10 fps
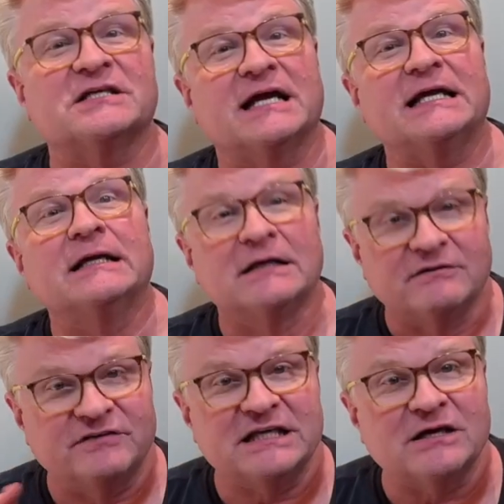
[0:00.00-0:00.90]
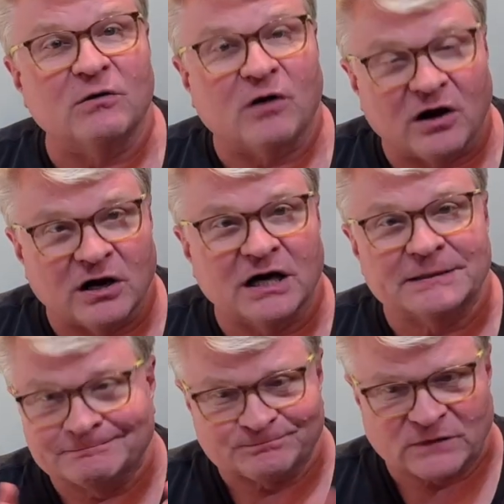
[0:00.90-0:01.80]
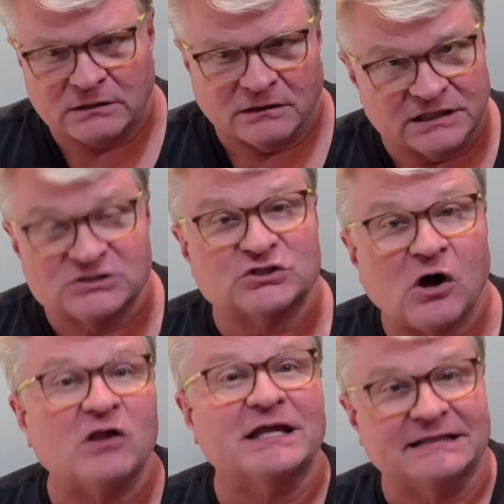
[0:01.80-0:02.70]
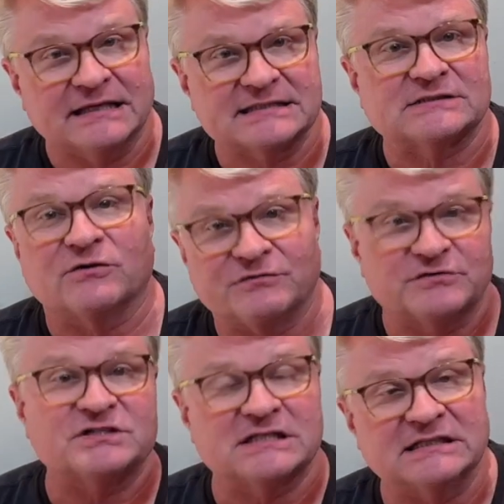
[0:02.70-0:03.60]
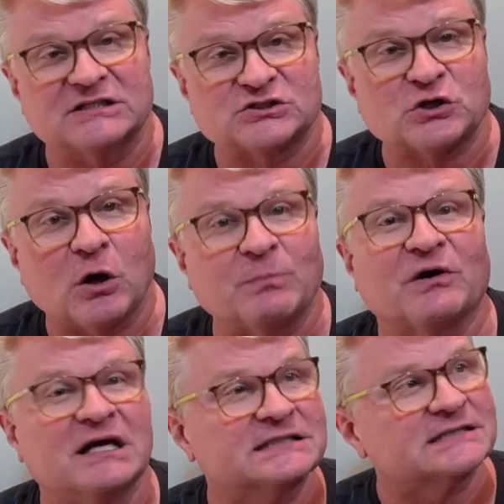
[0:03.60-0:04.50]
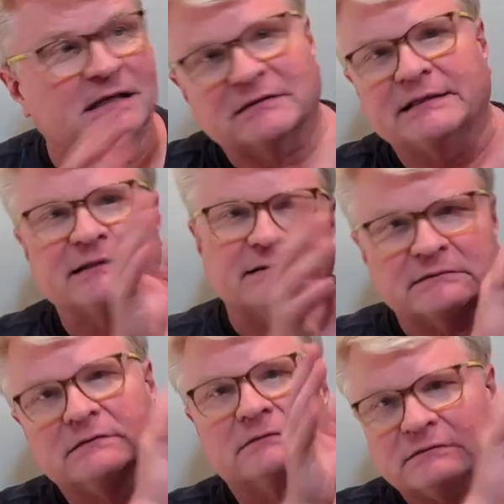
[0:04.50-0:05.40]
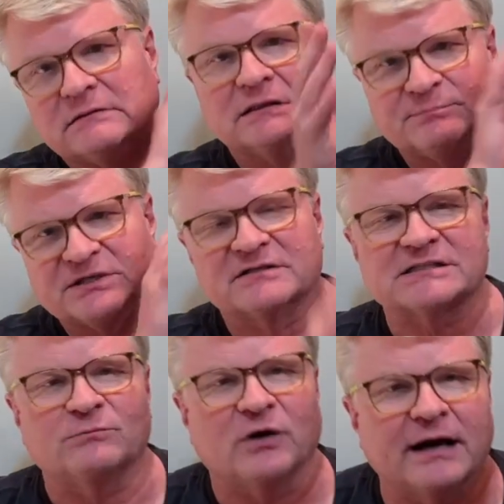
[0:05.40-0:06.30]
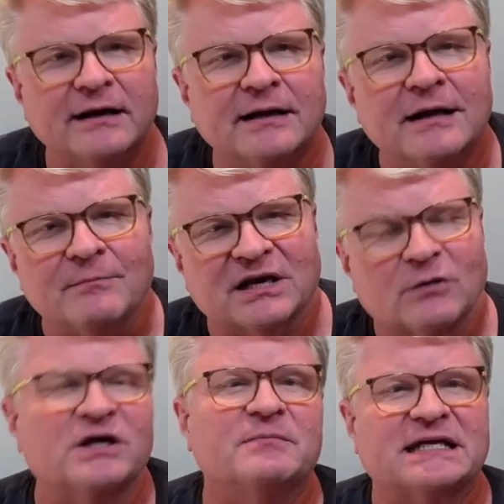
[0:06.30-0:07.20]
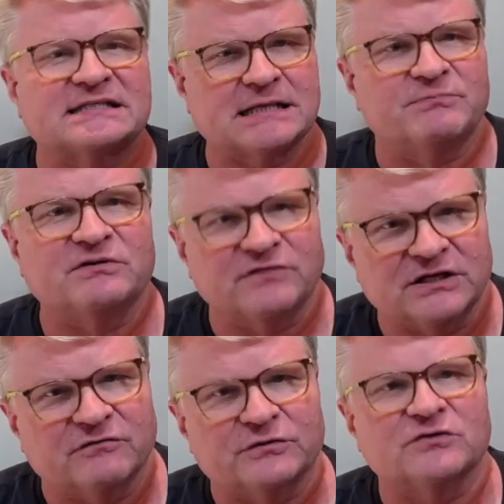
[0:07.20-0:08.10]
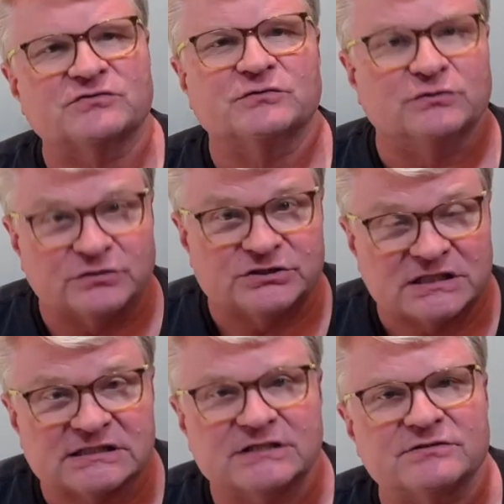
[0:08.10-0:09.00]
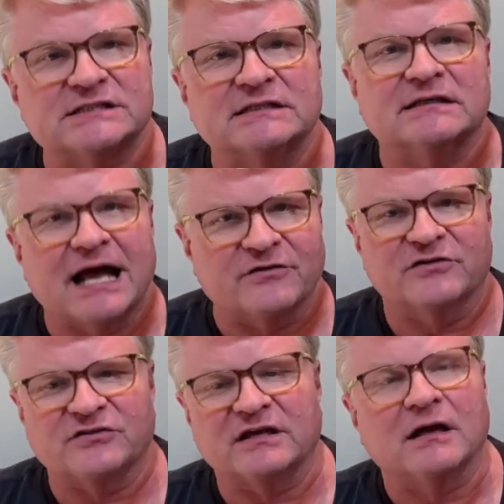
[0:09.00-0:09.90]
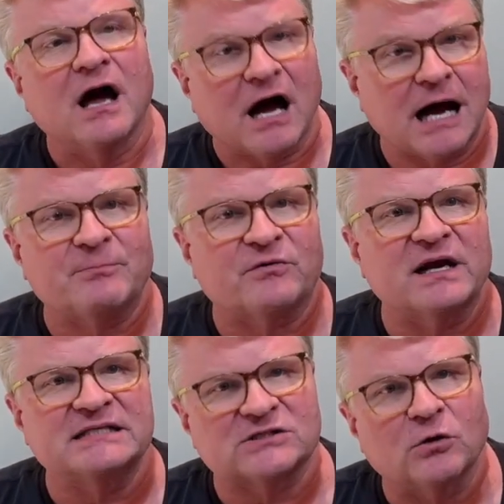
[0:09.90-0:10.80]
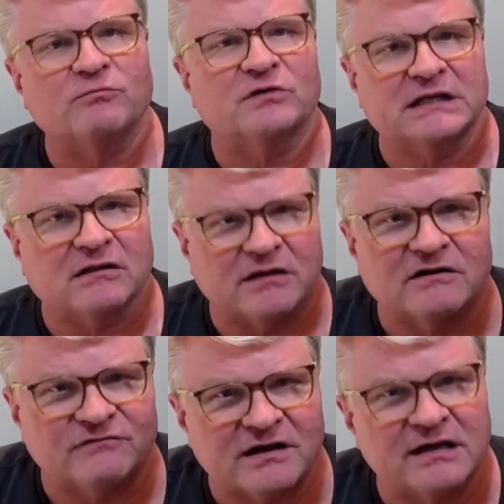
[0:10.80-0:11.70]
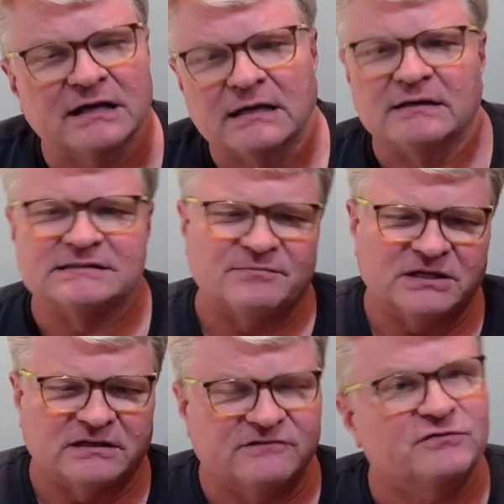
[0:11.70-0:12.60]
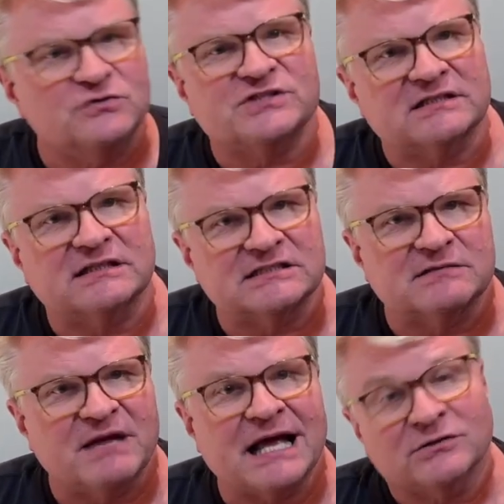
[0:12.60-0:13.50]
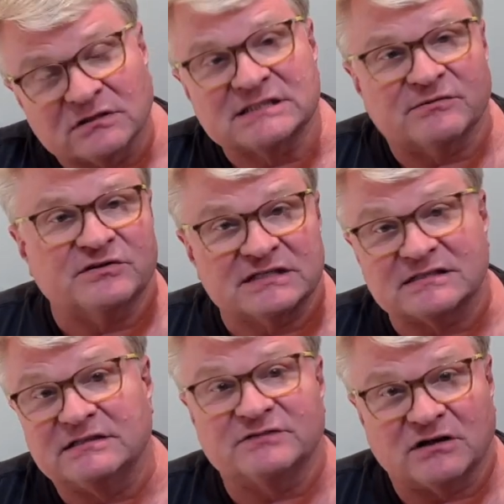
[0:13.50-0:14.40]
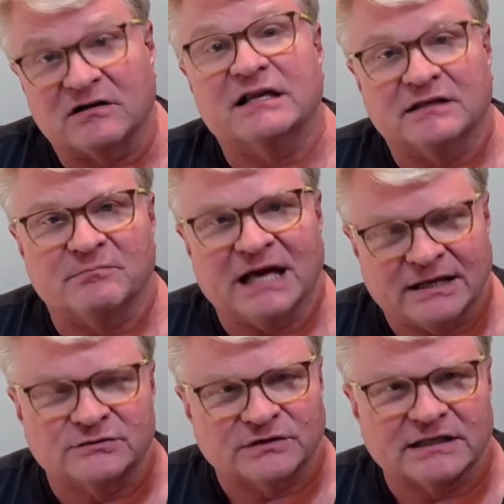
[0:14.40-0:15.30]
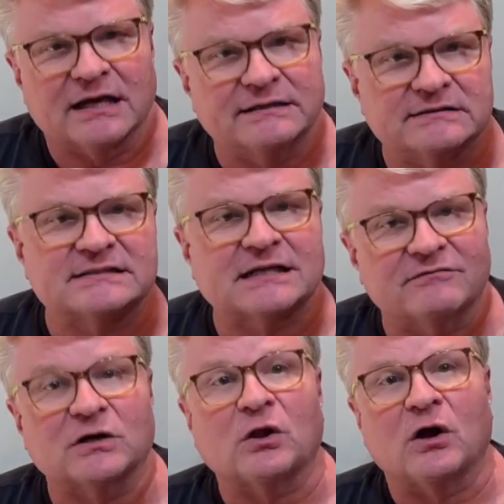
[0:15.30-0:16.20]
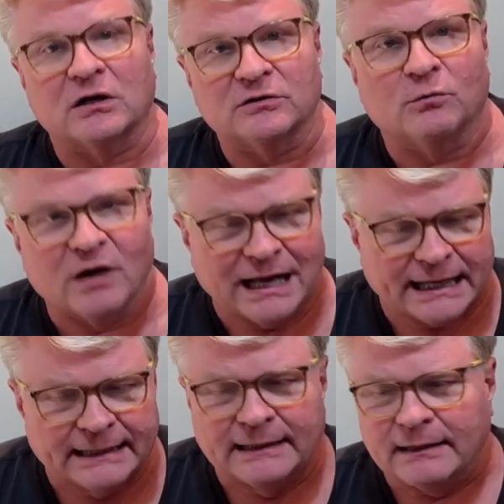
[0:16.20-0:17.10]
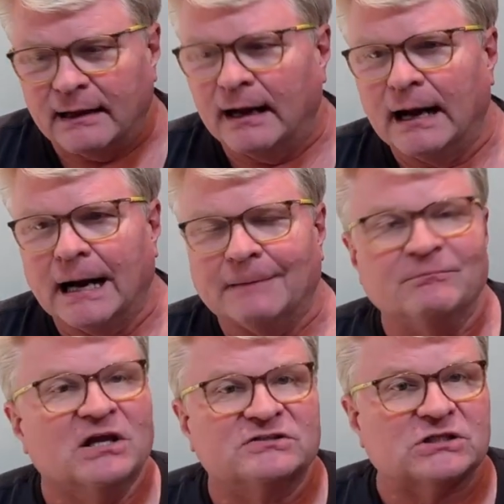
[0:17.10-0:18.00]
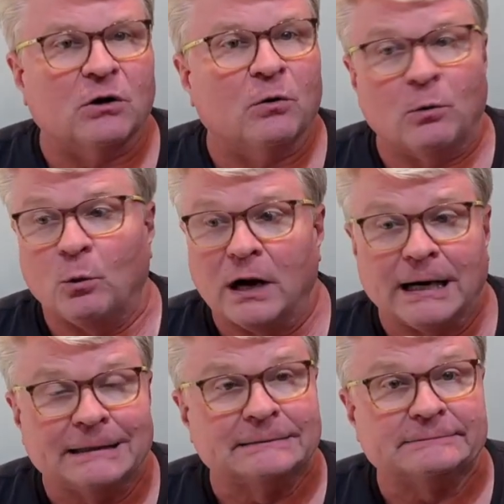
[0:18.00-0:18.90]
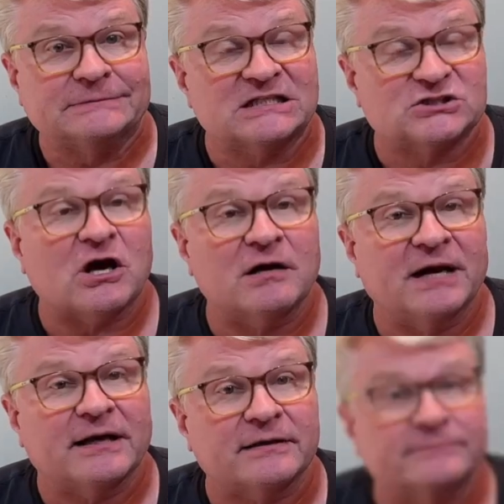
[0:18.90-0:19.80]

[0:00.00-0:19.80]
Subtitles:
a video on installing this, so if you're interested in the install process, I'll link it, up here somewhere. But I wanted to make a separate video for those of you who are just interested in how the thing operates and hopefully clarify some of the confusing things in the manual and some of the things that even aren't in the manual that I discovered along the way. Let's talk about it.